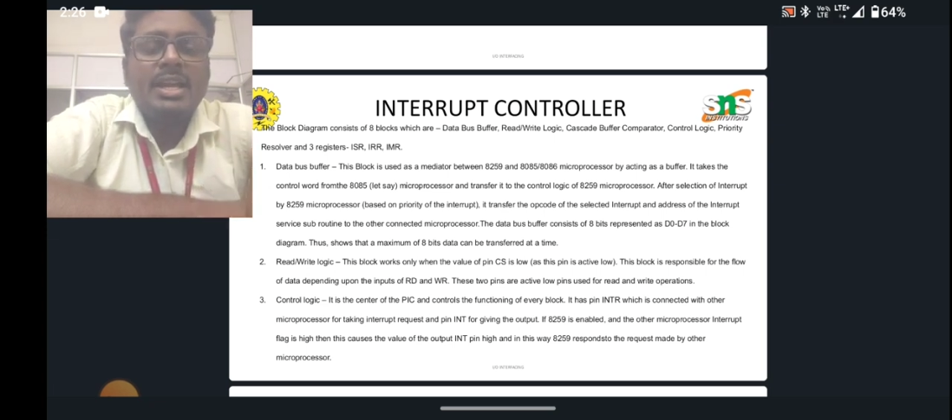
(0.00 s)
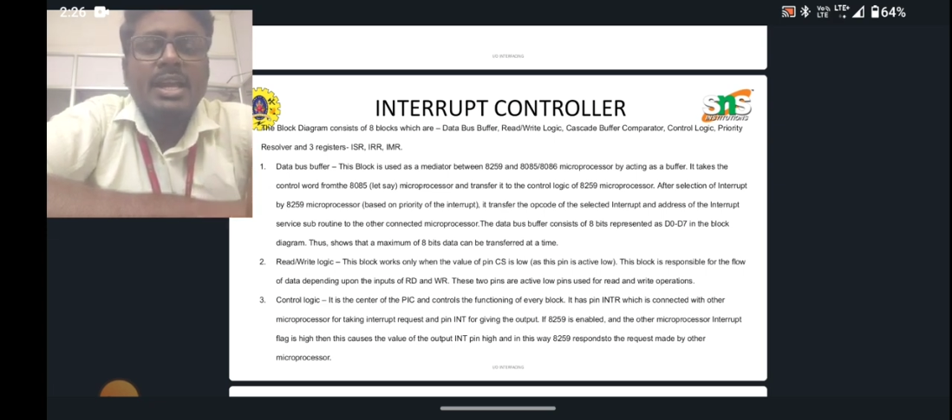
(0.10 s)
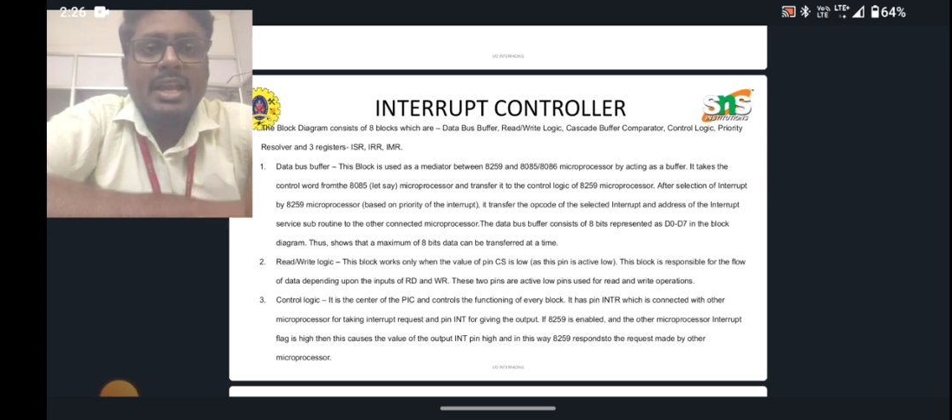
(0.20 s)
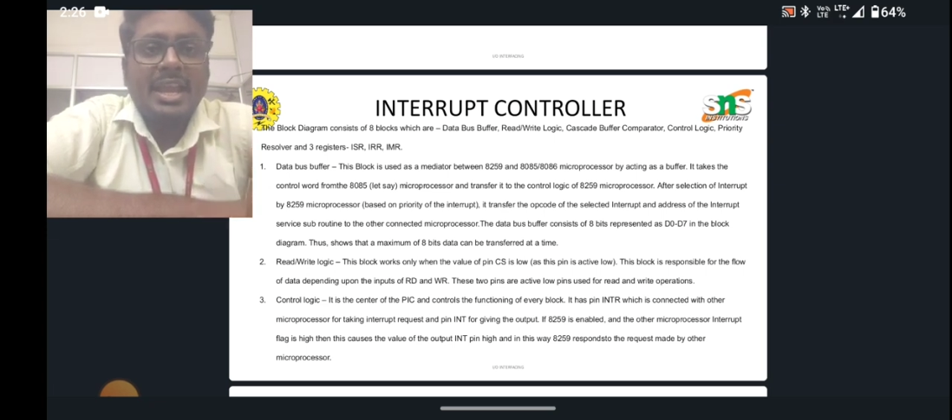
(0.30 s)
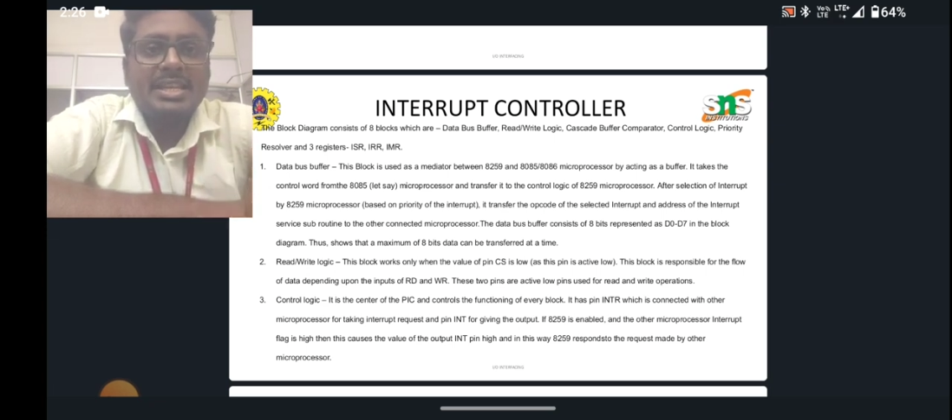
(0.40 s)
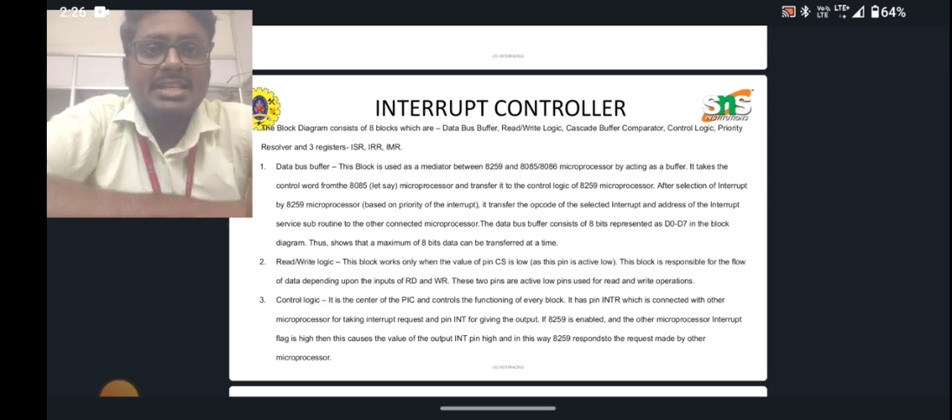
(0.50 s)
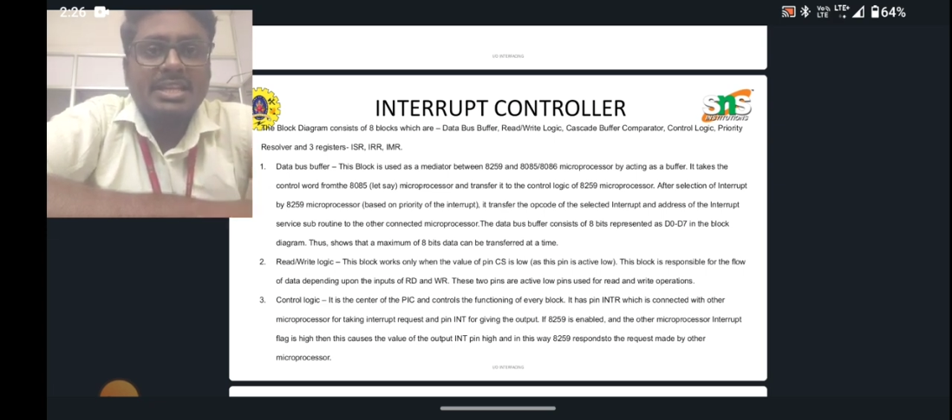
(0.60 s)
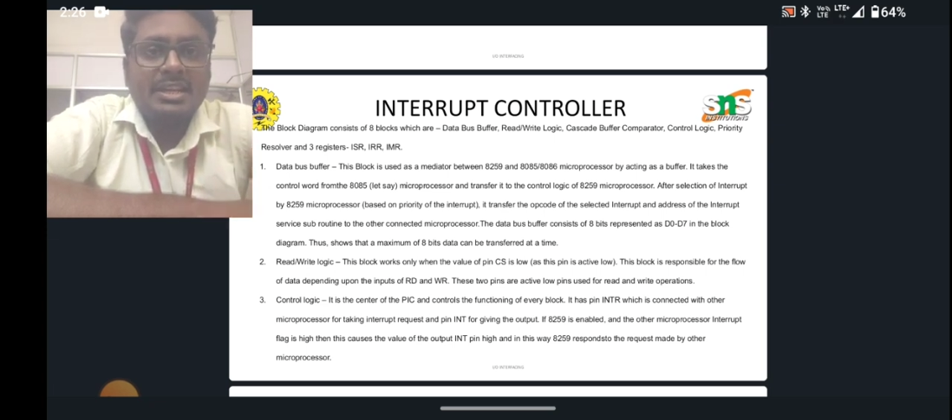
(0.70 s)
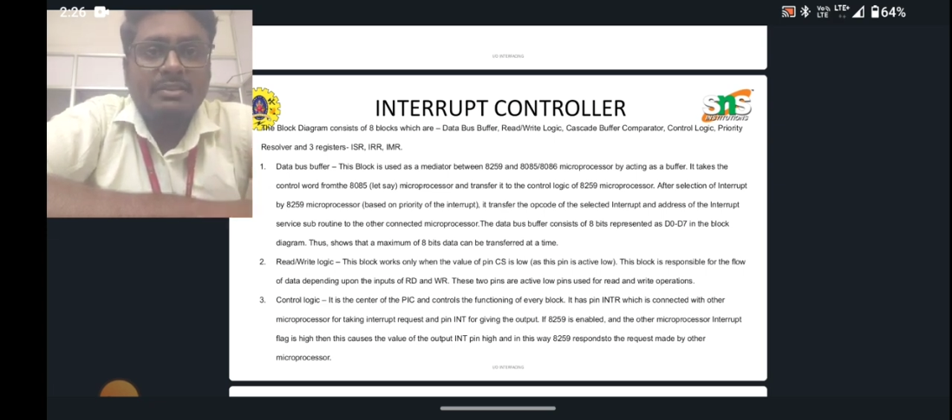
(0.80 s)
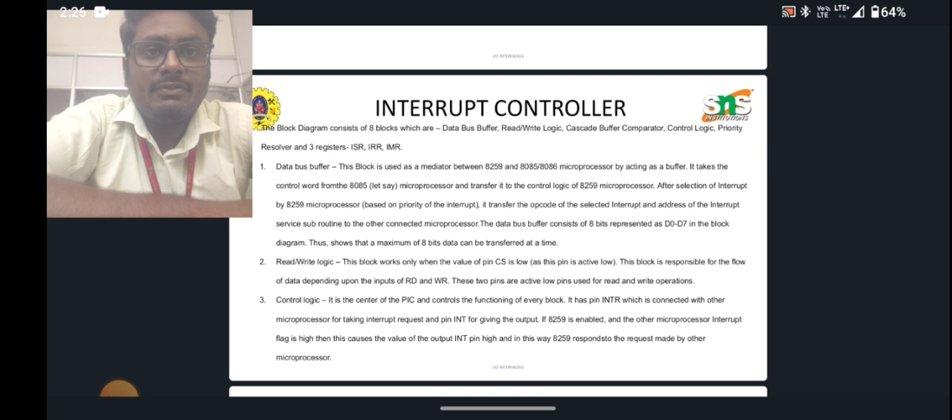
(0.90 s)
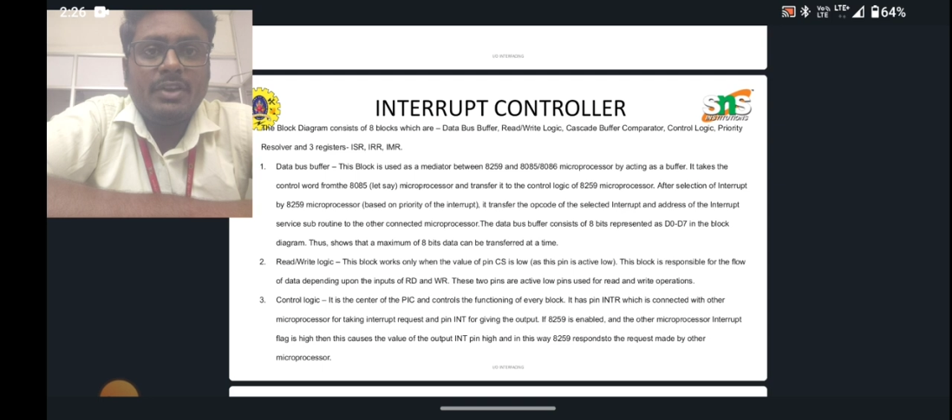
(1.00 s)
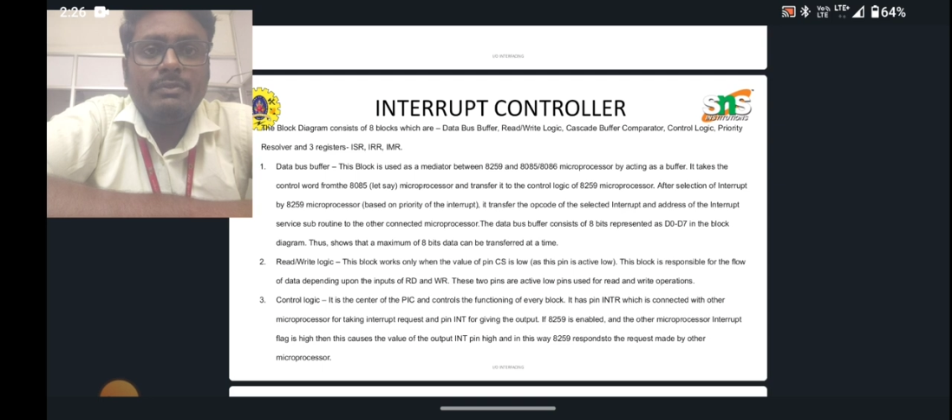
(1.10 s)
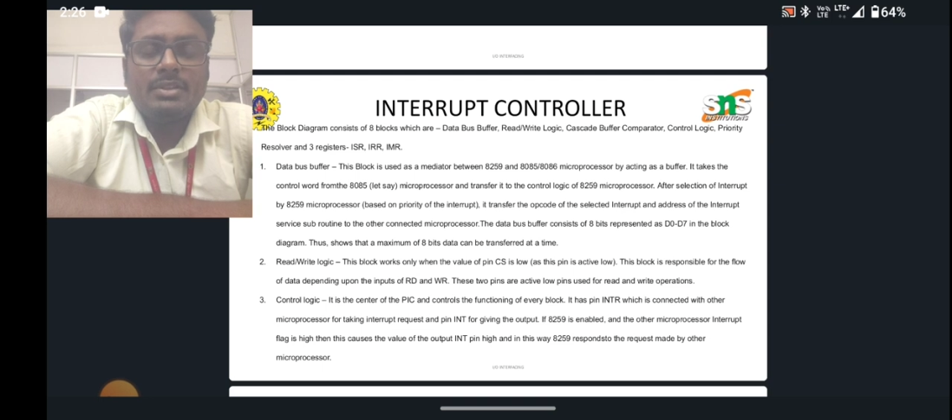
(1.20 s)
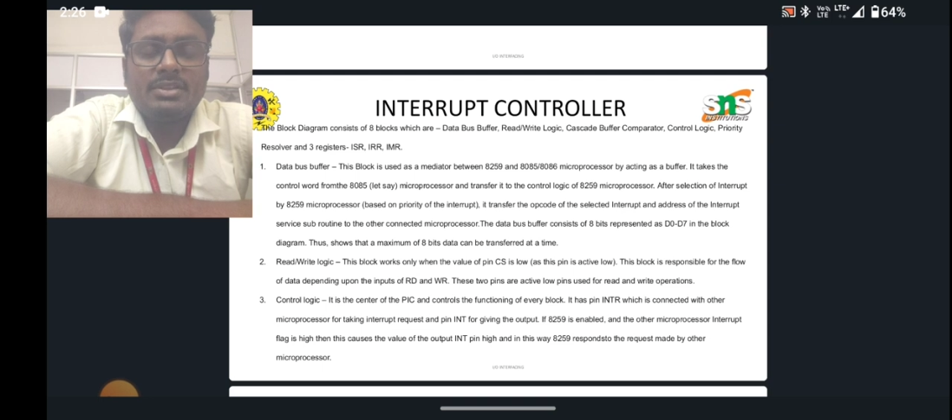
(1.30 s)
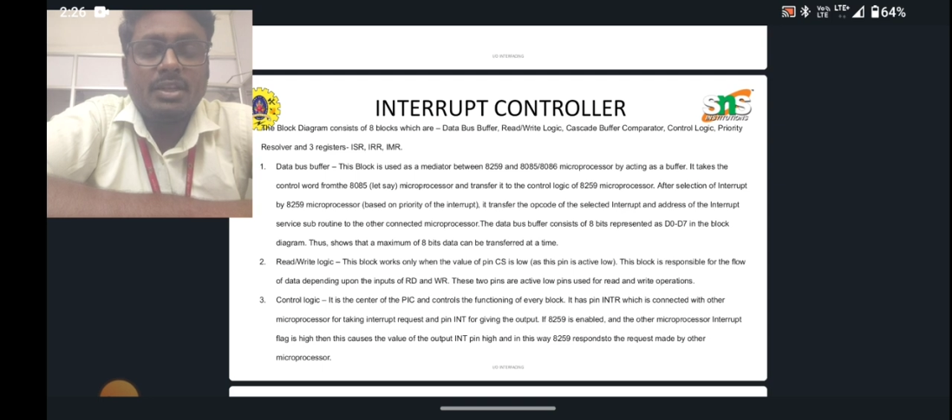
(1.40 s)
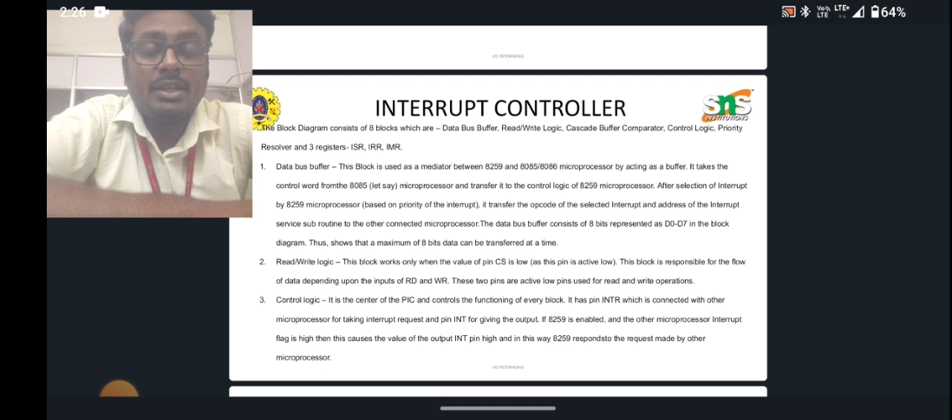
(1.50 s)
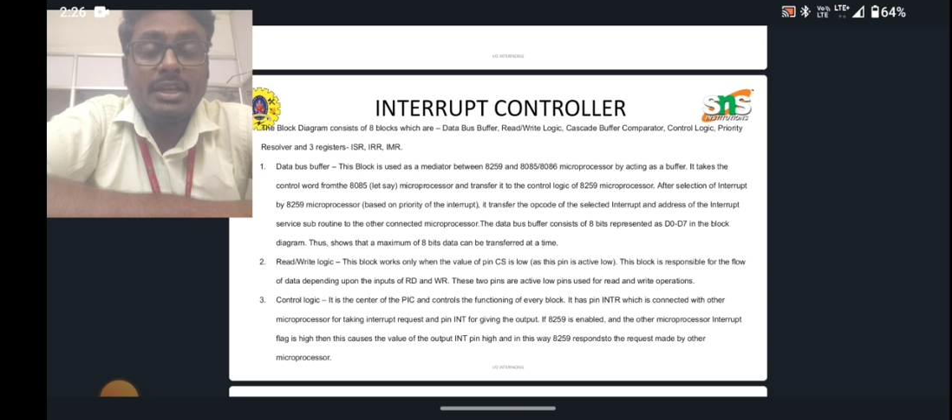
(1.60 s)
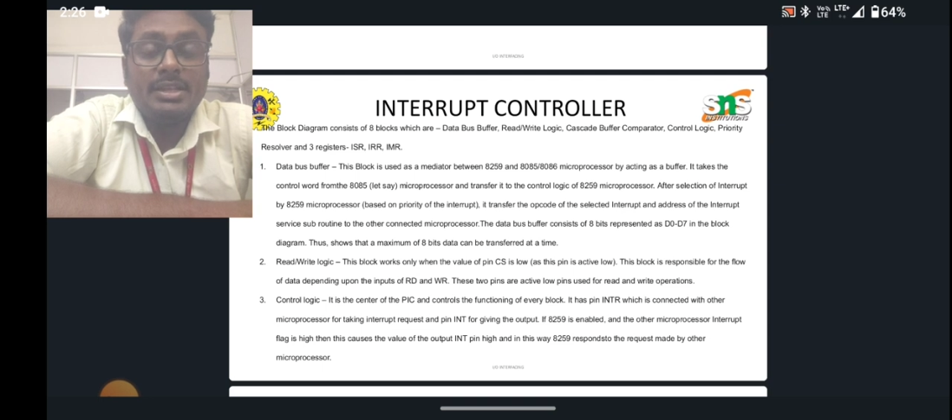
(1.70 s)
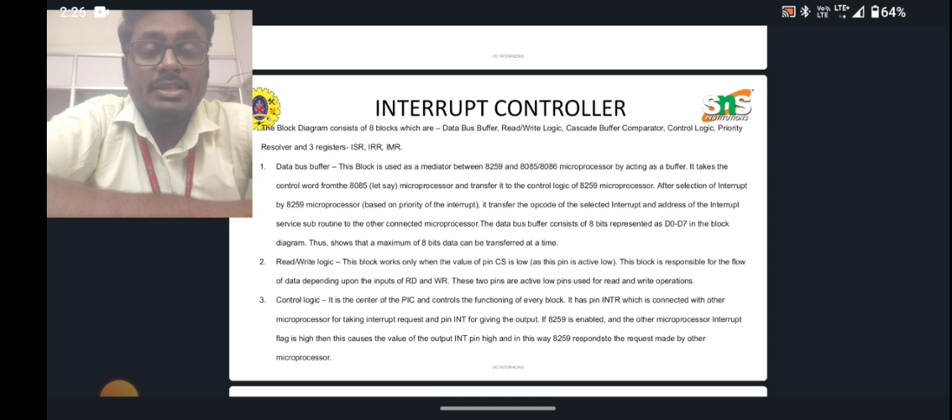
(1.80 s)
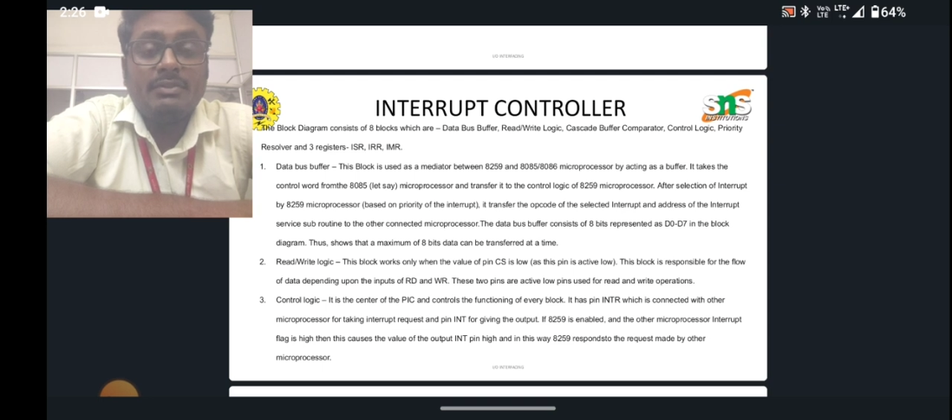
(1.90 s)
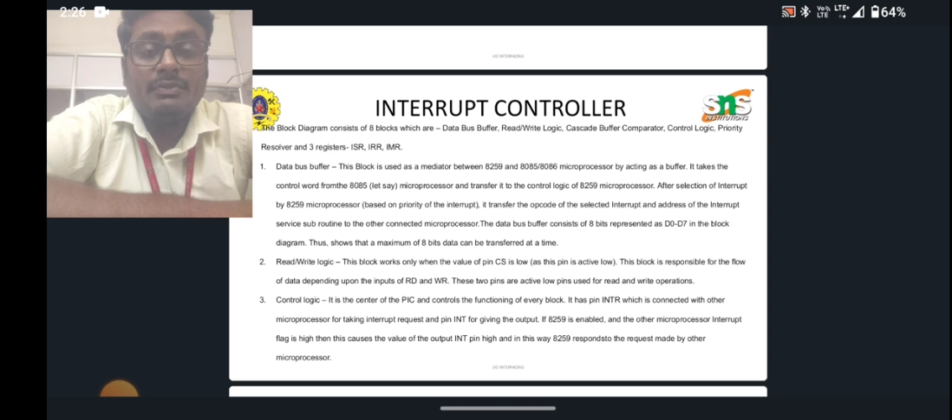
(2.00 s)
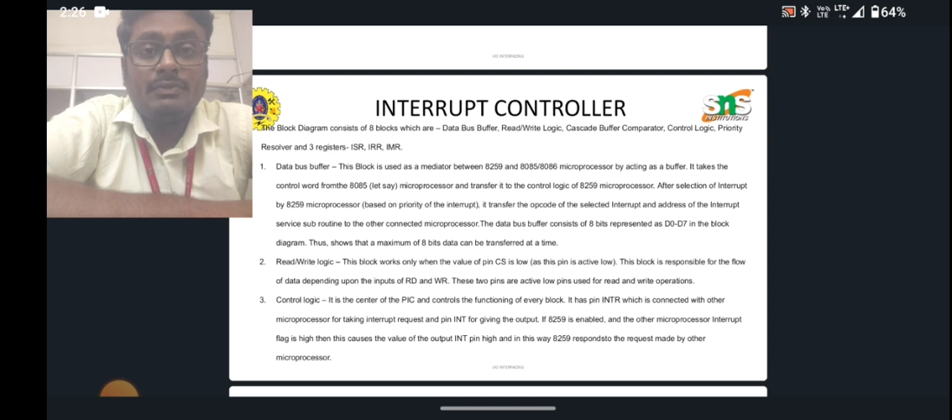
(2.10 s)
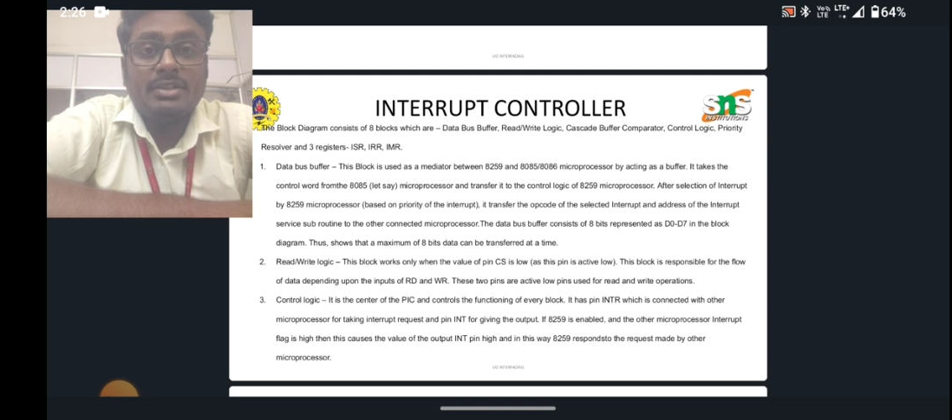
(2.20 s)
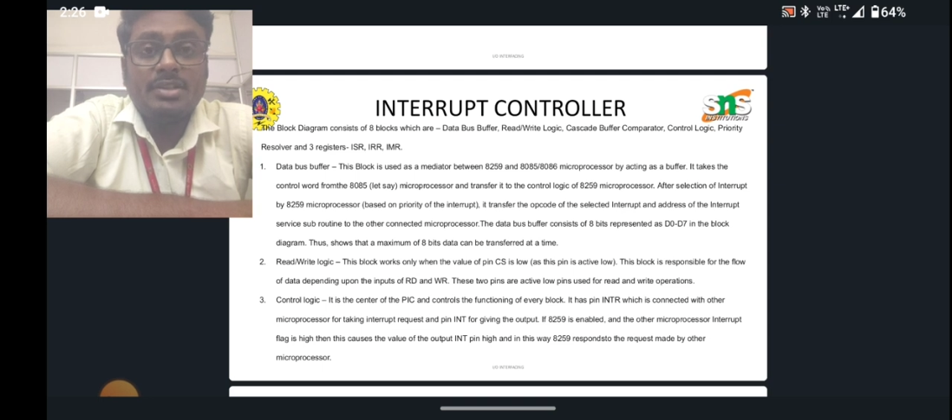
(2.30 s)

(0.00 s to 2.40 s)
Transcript: 8056